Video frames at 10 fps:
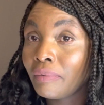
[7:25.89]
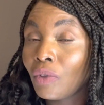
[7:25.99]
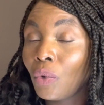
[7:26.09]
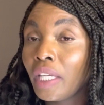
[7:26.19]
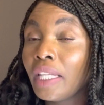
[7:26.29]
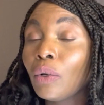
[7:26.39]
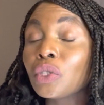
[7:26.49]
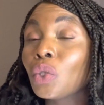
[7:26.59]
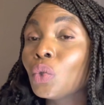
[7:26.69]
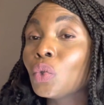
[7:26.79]
Okay, they
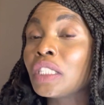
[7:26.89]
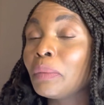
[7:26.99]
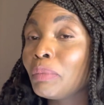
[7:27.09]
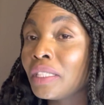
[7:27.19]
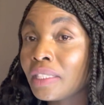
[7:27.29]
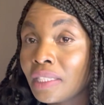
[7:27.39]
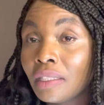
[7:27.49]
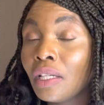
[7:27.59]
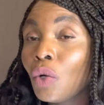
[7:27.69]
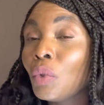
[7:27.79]
also do
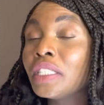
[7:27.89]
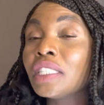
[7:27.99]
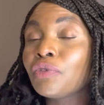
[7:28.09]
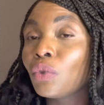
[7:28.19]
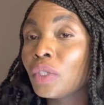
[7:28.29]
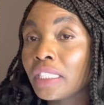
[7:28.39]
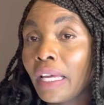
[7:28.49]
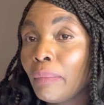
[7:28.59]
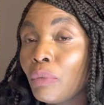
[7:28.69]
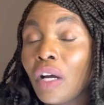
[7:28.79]
CPT, which is
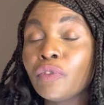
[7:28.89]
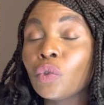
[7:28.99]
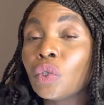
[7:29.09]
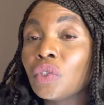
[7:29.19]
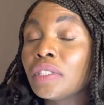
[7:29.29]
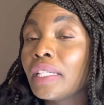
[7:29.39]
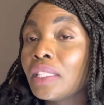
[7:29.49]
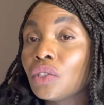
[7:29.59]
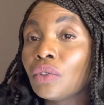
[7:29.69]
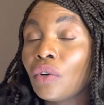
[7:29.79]
full-time. You have to go to
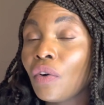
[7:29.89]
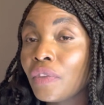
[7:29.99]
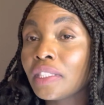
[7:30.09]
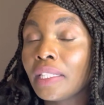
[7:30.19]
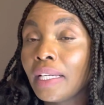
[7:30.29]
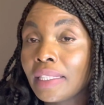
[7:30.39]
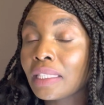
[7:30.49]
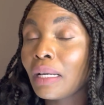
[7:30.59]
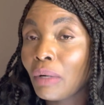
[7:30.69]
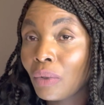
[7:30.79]
international office and ask
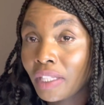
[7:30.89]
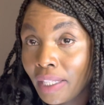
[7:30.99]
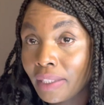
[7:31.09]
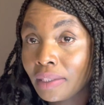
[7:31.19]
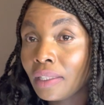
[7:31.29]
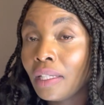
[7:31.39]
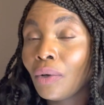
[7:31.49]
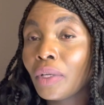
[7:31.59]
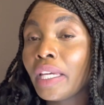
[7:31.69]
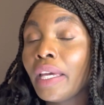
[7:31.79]
about that.
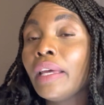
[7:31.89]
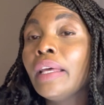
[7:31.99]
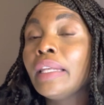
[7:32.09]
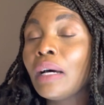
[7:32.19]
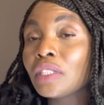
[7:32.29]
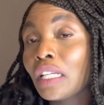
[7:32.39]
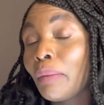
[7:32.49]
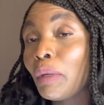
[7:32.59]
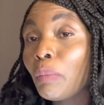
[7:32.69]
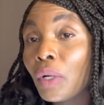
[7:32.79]
Okay, now some
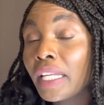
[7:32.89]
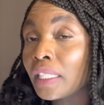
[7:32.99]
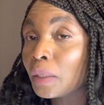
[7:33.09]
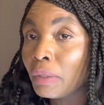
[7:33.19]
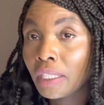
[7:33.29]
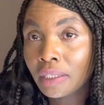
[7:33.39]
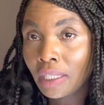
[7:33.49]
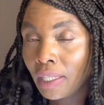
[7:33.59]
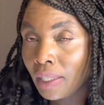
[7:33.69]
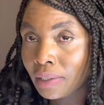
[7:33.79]
people will experience
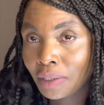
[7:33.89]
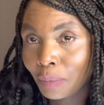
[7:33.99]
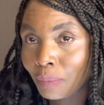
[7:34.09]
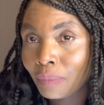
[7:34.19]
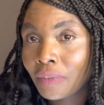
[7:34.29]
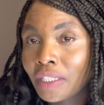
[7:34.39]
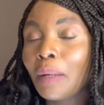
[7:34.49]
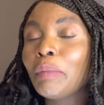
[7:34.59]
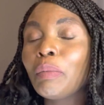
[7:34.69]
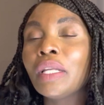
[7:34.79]
hardship.
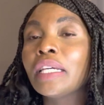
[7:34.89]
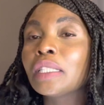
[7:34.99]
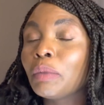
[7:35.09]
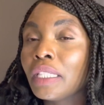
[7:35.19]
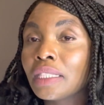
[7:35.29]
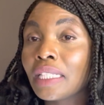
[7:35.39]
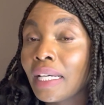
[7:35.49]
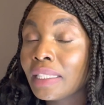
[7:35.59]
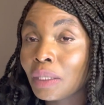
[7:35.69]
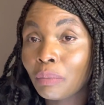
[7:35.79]
Some people will experience
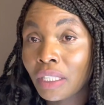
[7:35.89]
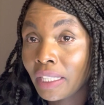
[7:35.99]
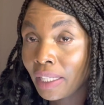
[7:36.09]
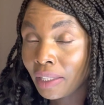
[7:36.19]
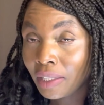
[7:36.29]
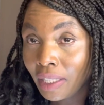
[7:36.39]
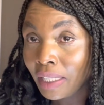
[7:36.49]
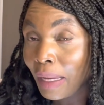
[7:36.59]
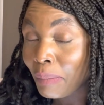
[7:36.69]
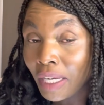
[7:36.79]
hardship when they are here
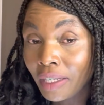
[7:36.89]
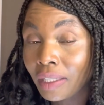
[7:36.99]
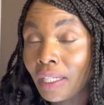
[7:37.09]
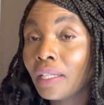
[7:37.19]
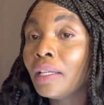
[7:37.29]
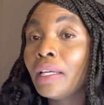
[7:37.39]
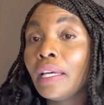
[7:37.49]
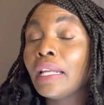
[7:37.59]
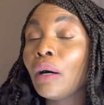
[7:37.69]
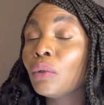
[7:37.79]
in America.
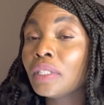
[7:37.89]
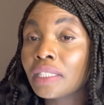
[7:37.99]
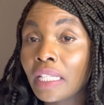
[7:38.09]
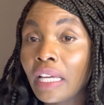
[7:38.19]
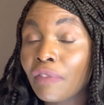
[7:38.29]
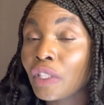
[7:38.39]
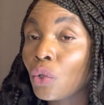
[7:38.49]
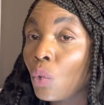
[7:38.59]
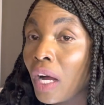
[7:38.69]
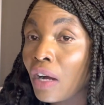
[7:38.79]
And I always say, after
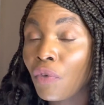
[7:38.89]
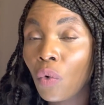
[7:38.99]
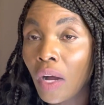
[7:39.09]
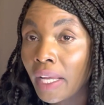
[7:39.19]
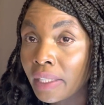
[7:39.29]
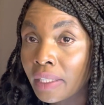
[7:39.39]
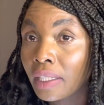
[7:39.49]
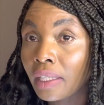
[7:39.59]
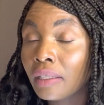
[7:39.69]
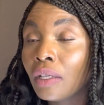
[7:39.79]
you work for 1
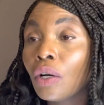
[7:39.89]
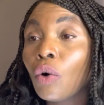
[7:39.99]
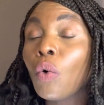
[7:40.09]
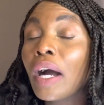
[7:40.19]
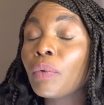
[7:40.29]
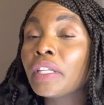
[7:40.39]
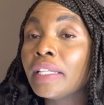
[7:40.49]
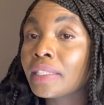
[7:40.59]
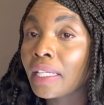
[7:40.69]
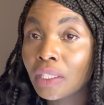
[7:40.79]
year or work with the
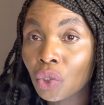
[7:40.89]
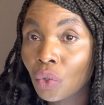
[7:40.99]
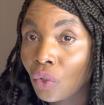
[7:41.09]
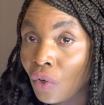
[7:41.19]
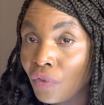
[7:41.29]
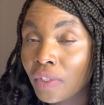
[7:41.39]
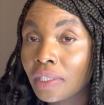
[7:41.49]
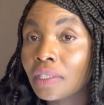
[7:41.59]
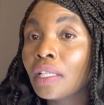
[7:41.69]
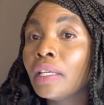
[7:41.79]
international
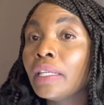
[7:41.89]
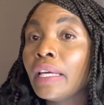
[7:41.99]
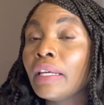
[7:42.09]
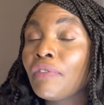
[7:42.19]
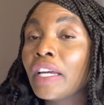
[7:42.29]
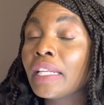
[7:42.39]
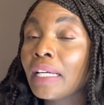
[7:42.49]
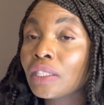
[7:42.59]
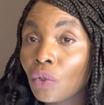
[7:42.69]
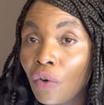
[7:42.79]
office, the
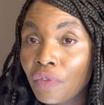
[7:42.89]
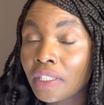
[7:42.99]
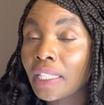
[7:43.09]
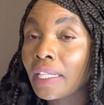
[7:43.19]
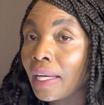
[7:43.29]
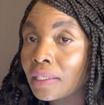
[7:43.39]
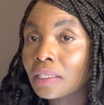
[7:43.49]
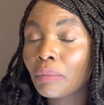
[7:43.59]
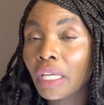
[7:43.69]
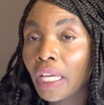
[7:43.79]
finance office, and ask
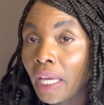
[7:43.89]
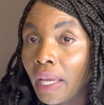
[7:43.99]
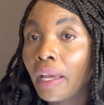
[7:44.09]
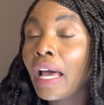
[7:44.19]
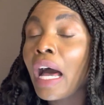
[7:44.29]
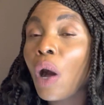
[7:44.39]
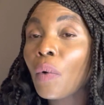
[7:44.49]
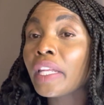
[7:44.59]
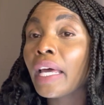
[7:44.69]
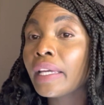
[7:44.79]
them, hey, how
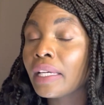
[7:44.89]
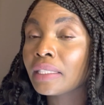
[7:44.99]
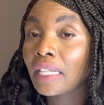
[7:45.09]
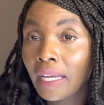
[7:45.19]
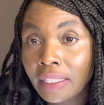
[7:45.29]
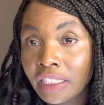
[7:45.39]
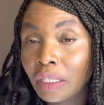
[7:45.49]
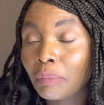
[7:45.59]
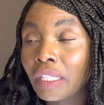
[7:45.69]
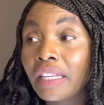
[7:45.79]
can I get
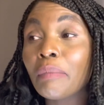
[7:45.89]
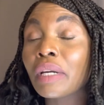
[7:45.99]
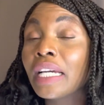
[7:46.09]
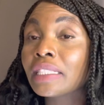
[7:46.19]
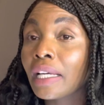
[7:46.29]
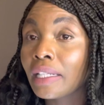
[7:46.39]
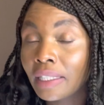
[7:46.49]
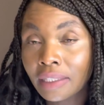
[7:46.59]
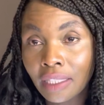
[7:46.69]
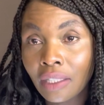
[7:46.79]
hardship? Let them write a
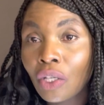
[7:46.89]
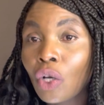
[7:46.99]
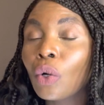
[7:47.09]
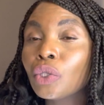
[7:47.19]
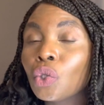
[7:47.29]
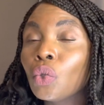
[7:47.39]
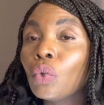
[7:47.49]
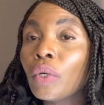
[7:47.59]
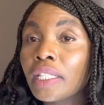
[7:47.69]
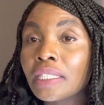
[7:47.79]
letter. Go to
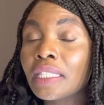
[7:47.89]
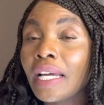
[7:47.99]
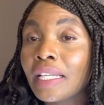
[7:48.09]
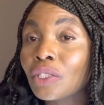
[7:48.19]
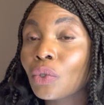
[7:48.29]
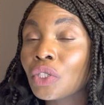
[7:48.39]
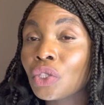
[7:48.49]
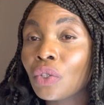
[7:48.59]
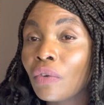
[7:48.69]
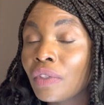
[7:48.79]

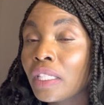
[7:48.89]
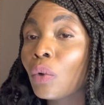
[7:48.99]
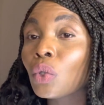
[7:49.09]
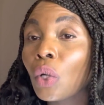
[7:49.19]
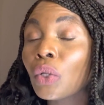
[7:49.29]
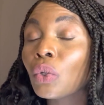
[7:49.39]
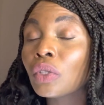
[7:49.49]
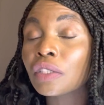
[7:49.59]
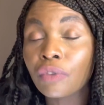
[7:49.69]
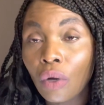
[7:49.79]
uscis.gov, download
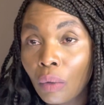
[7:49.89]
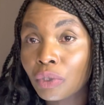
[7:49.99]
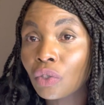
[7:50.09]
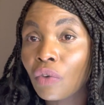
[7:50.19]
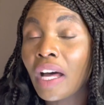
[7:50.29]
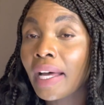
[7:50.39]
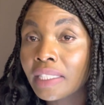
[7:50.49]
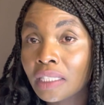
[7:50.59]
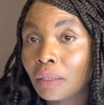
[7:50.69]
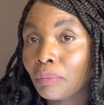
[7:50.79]
those forms of
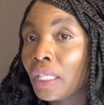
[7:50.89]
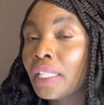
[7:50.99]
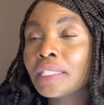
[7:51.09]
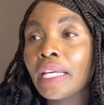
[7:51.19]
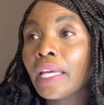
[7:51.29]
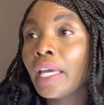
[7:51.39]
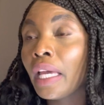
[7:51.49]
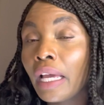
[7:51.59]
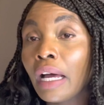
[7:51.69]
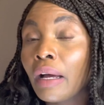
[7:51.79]
hardship. Say,
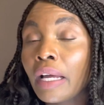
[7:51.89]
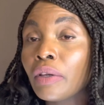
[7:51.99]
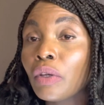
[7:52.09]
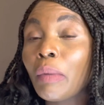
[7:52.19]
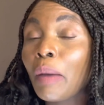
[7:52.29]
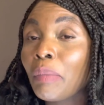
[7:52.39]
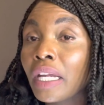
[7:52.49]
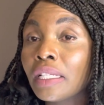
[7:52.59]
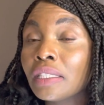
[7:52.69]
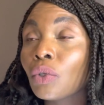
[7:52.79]
hey, my
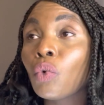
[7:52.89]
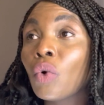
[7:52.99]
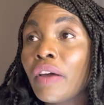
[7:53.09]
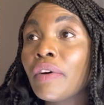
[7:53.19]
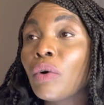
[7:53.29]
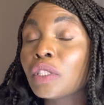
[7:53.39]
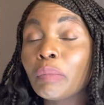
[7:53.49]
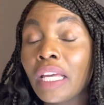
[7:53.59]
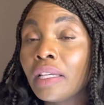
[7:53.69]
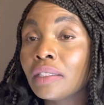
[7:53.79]
parents or whoever was
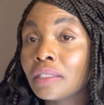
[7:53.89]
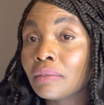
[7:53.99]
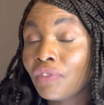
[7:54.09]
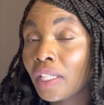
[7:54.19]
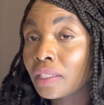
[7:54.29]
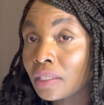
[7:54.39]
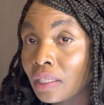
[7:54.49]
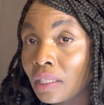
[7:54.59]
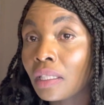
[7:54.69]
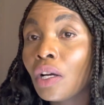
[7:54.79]
paying fell
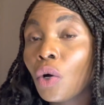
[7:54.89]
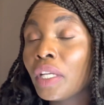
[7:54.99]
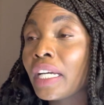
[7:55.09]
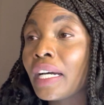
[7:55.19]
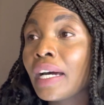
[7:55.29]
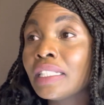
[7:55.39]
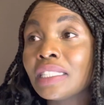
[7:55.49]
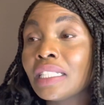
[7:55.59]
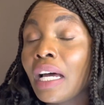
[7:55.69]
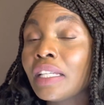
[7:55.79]
sick, or the
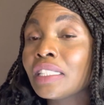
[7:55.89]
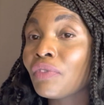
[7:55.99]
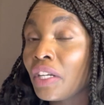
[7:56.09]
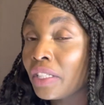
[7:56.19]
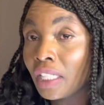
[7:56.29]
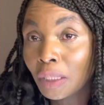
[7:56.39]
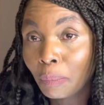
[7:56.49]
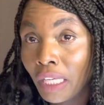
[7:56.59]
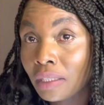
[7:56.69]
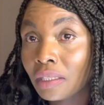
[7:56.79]
currency now is very
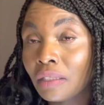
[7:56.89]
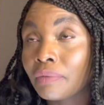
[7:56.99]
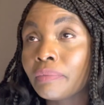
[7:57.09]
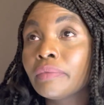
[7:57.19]
expensive.